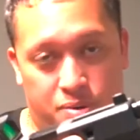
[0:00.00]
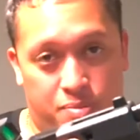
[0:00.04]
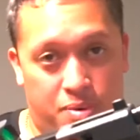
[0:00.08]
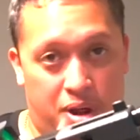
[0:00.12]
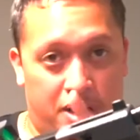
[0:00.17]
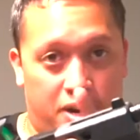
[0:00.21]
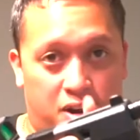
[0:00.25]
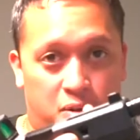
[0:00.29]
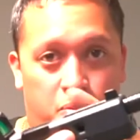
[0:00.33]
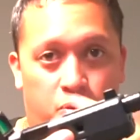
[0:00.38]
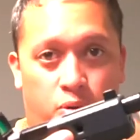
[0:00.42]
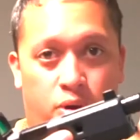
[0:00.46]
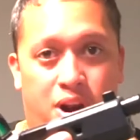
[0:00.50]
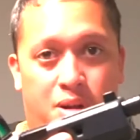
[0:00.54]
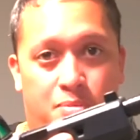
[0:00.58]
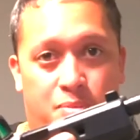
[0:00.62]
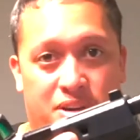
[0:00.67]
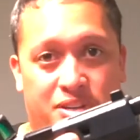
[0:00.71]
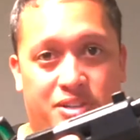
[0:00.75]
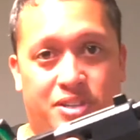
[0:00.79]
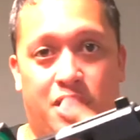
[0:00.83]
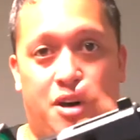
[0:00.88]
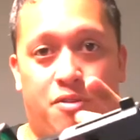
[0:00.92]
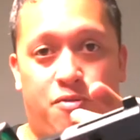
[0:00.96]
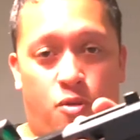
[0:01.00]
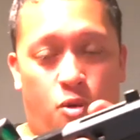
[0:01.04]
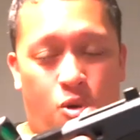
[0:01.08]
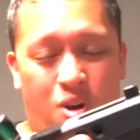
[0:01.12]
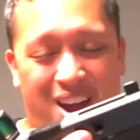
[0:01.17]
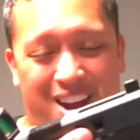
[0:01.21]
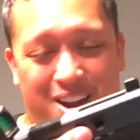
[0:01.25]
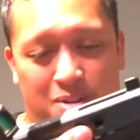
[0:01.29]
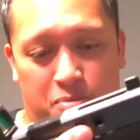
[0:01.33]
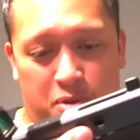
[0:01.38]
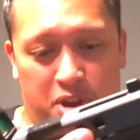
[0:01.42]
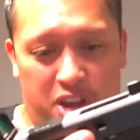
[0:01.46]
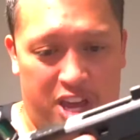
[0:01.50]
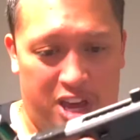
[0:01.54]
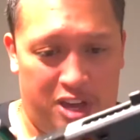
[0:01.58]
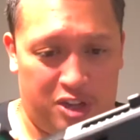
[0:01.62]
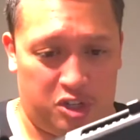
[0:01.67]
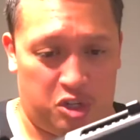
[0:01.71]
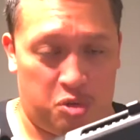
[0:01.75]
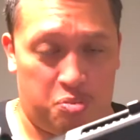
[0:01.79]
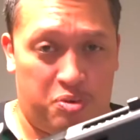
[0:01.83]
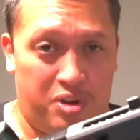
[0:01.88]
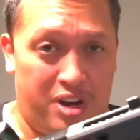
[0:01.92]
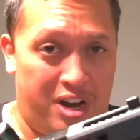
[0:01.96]
I'm not gonna point at myself or anybody
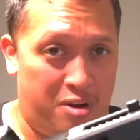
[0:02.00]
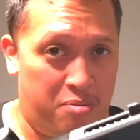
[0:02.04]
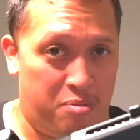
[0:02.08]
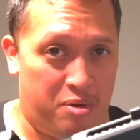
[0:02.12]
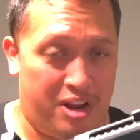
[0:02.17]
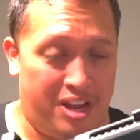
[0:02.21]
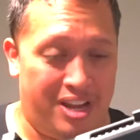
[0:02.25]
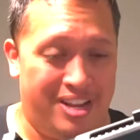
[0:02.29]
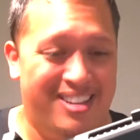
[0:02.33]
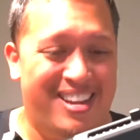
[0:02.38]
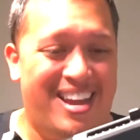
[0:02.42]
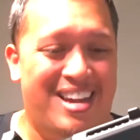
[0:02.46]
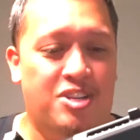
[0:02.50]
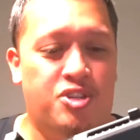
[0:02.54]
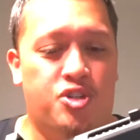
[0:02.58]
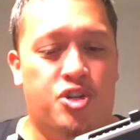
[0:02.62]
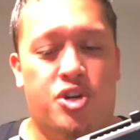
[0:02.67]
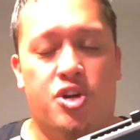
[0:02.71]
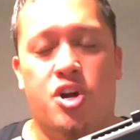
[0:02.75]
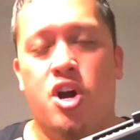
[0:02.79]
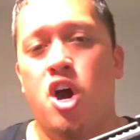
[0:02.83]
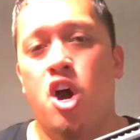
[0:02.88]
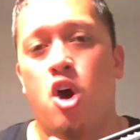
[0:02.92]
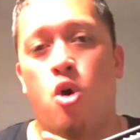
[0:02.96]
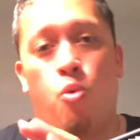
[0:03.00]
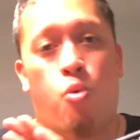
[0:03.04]
else to put anybody in danger,